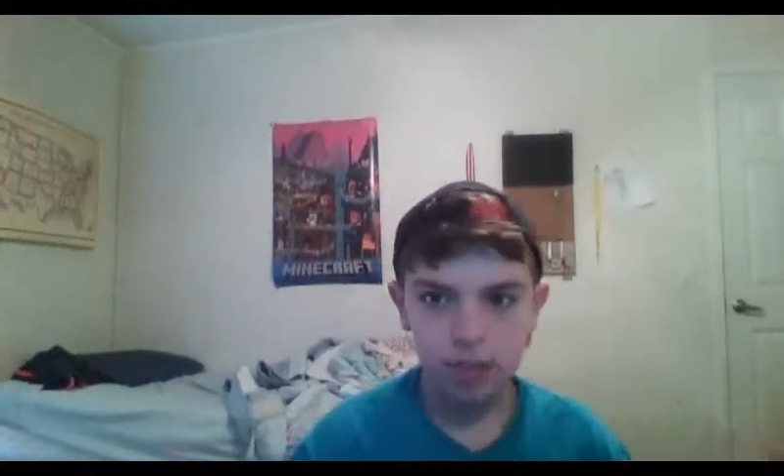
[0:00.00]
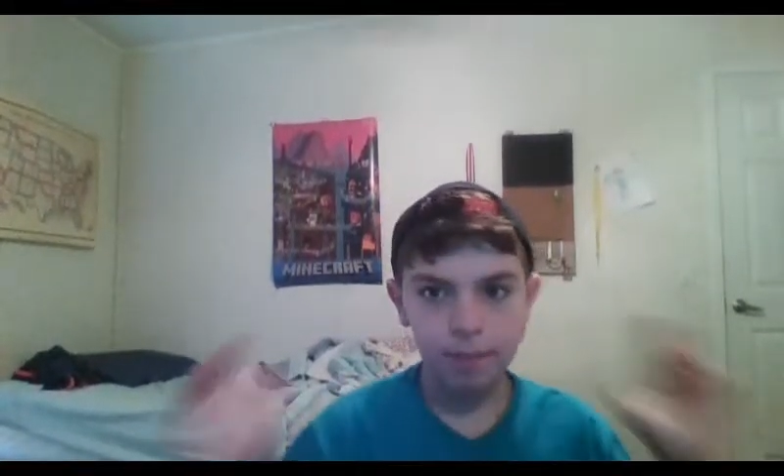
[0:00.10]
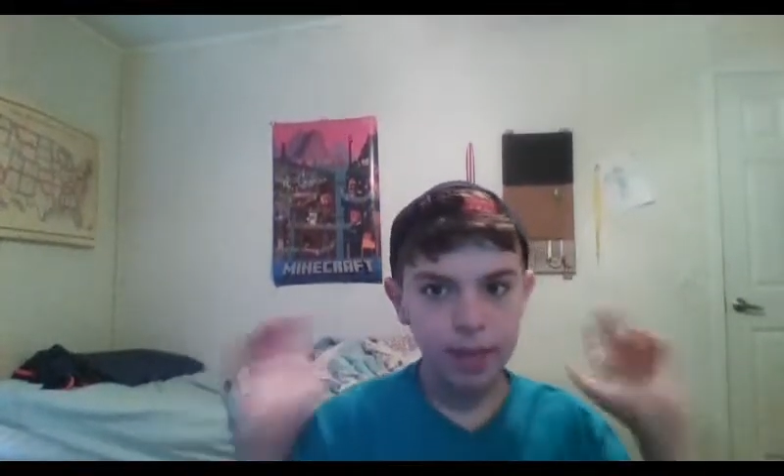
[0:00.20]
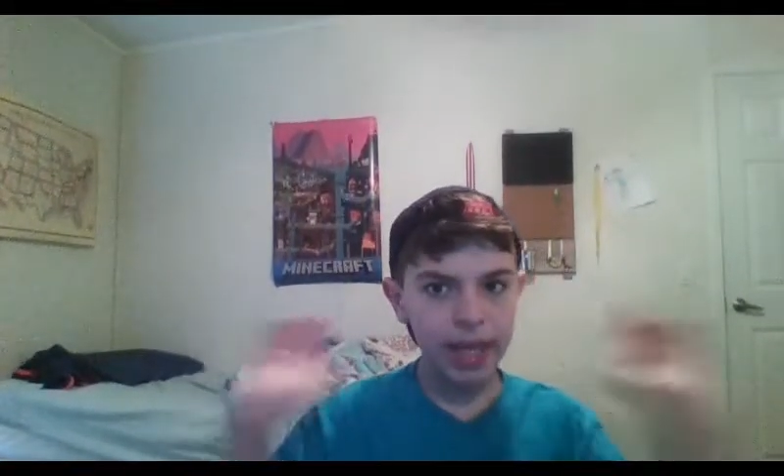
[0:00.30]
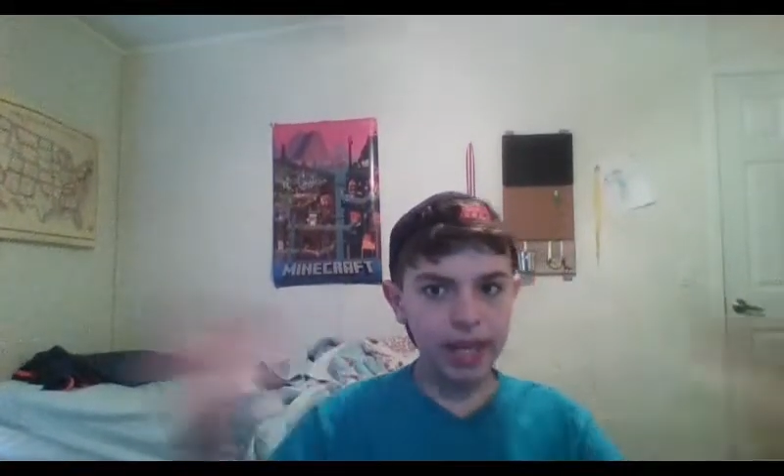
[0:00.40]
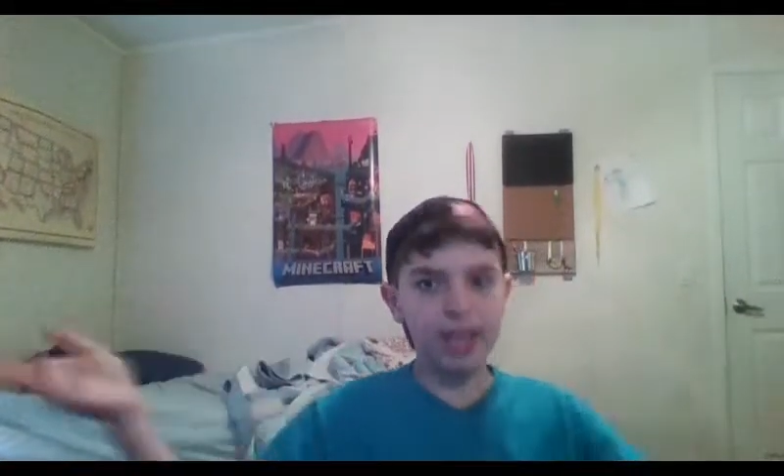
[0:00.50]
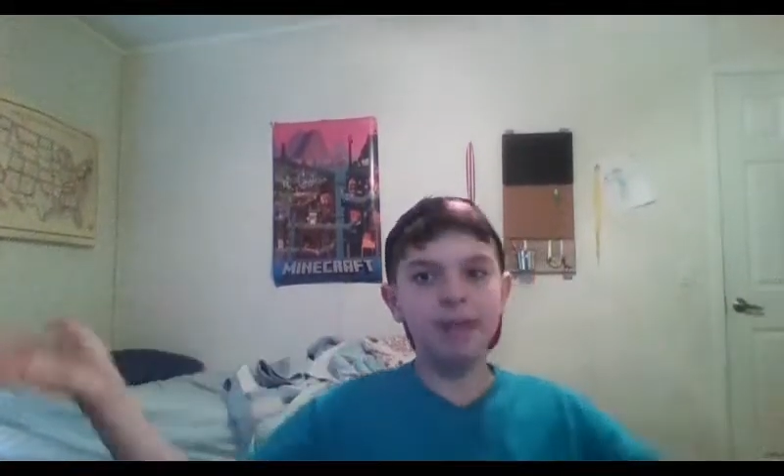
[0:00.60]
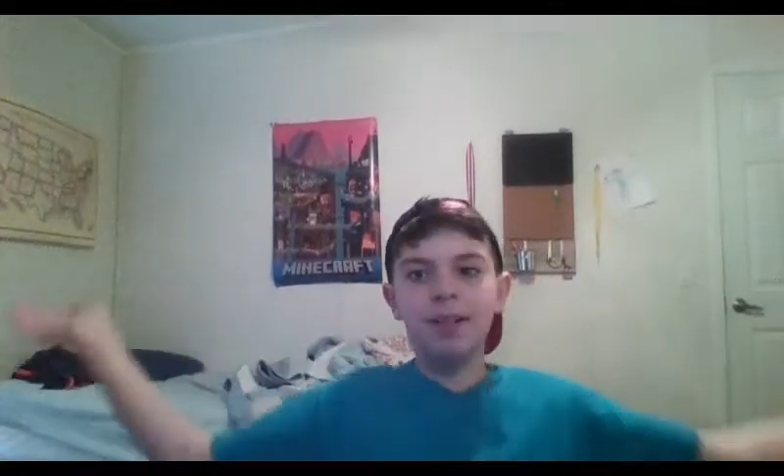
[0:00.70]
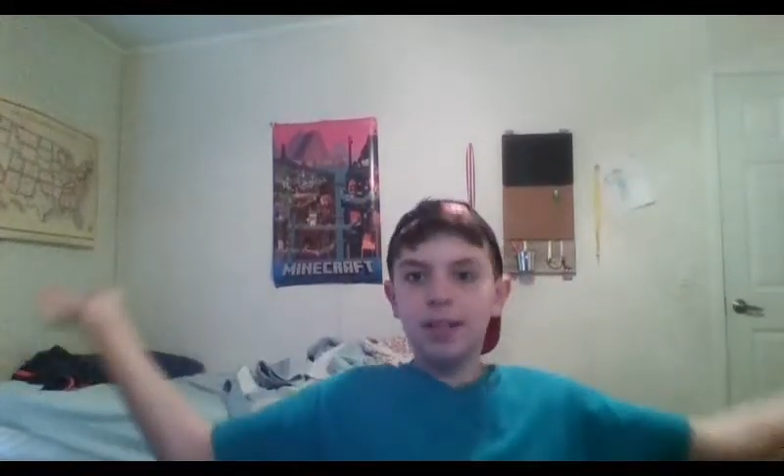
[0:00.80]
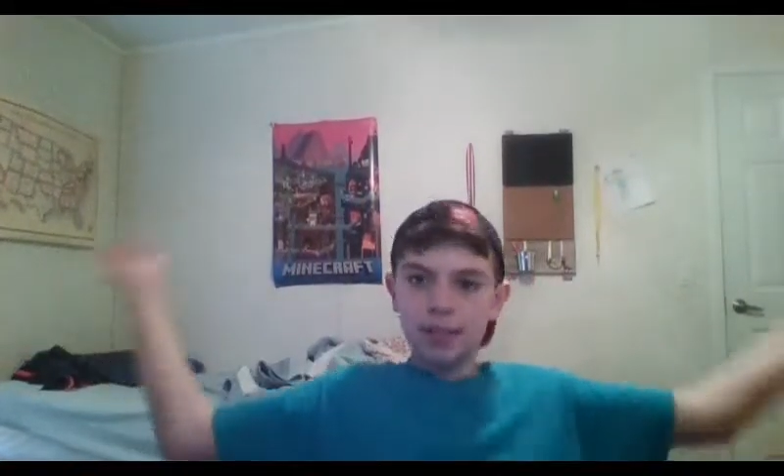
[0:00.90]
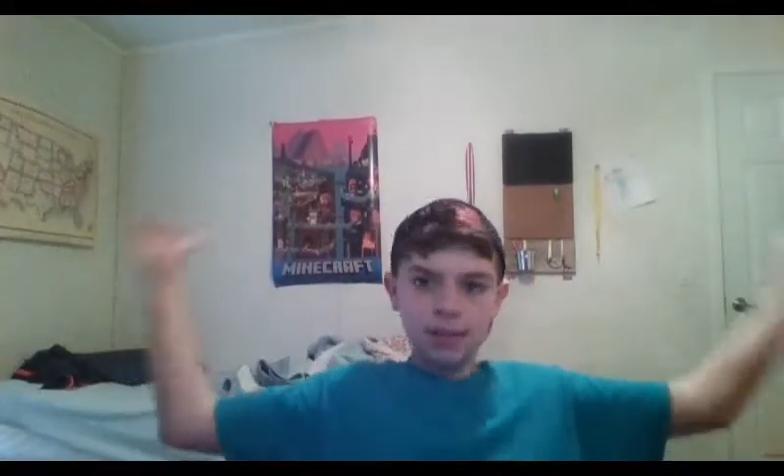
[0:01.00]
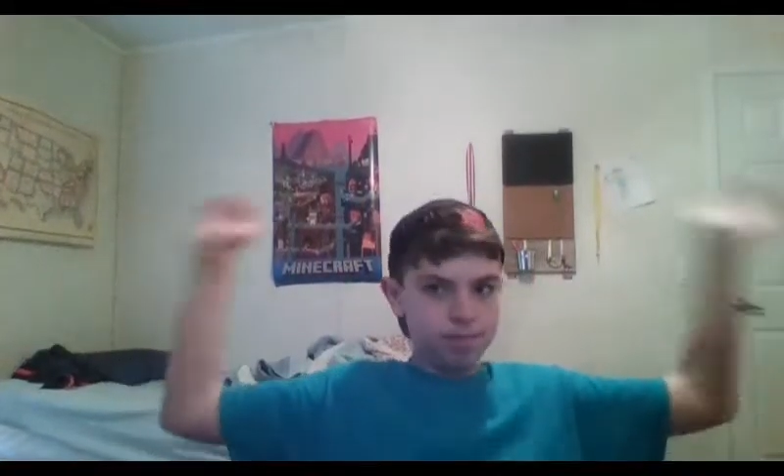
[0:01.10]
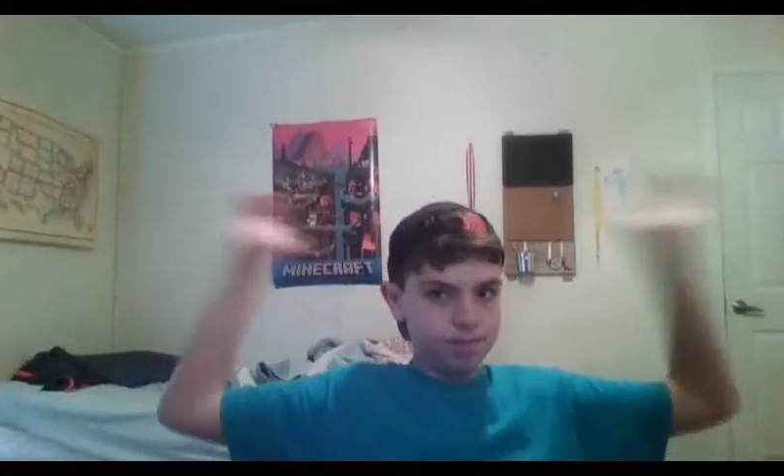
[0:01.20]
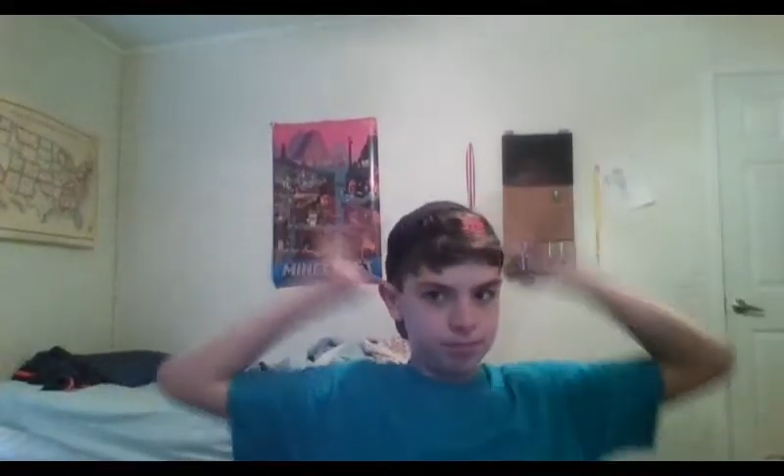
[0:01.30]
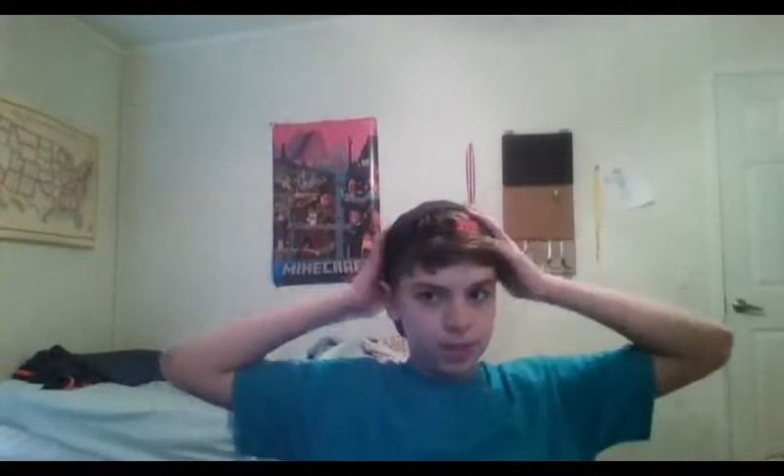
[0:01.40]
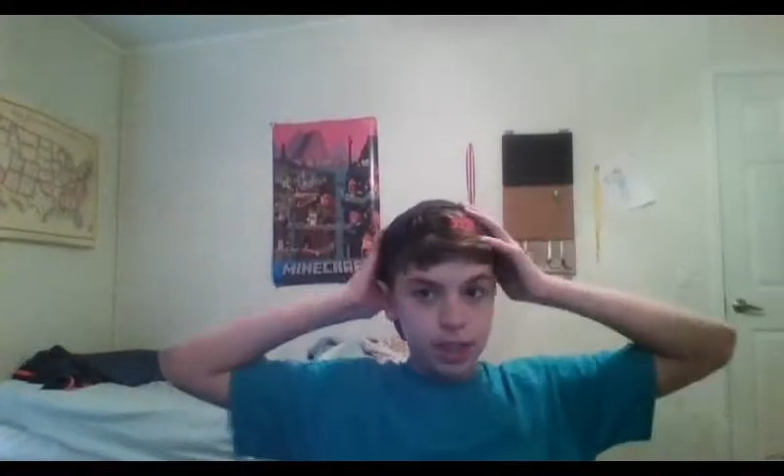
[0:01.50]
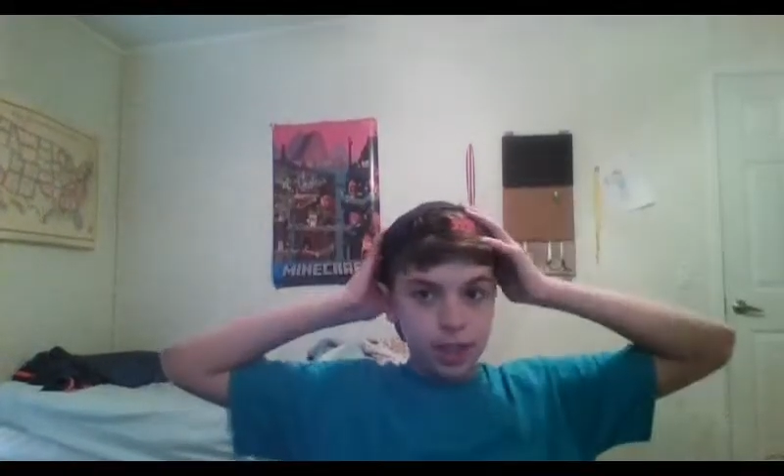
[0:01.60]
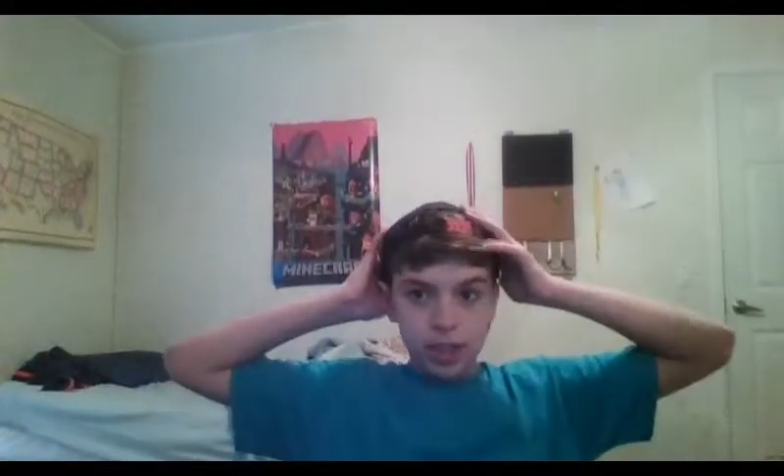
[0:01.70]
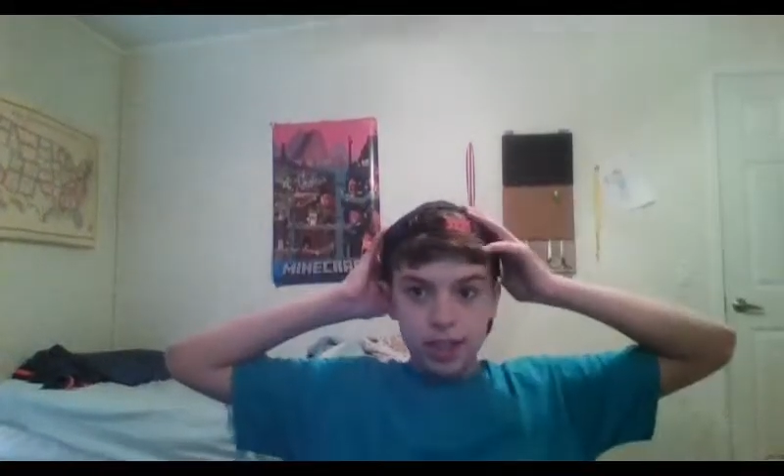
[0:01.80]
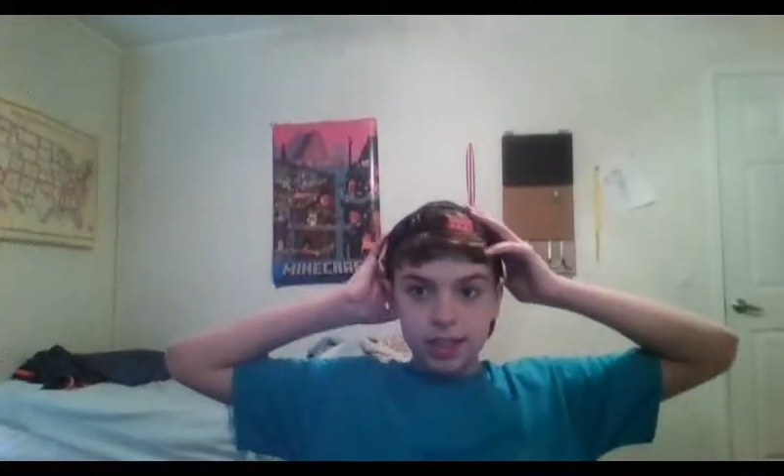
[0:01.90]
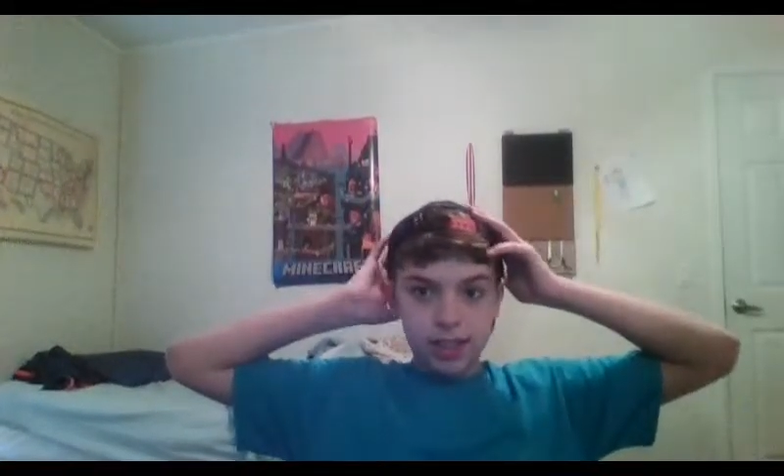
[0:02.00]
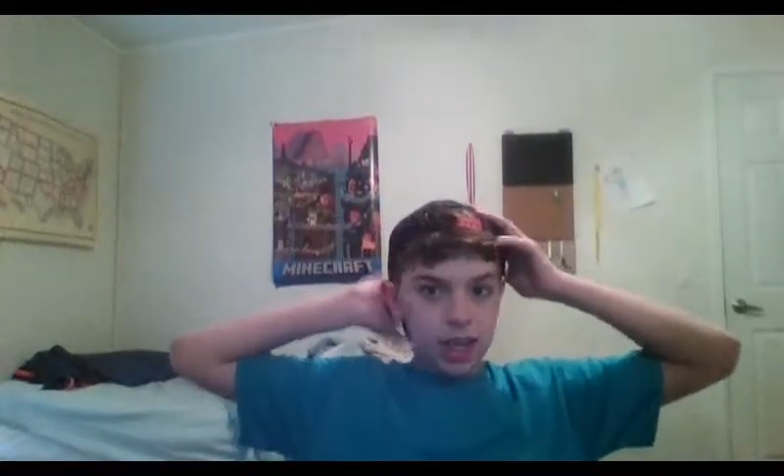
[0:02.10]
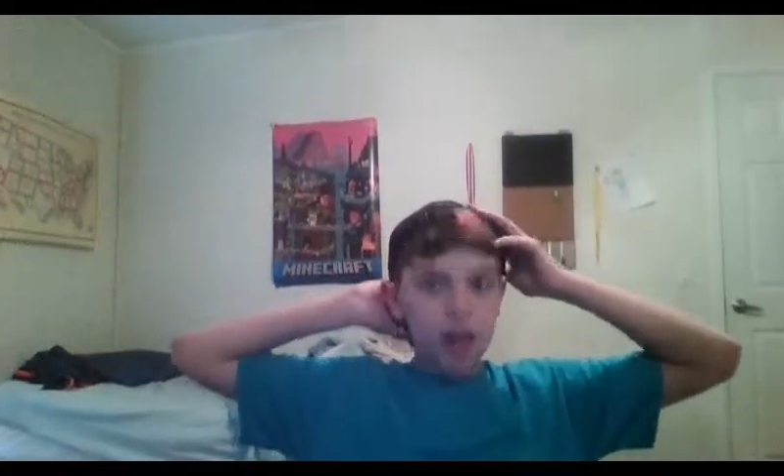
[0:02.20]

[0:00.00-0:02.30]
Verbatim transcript: me. Duh,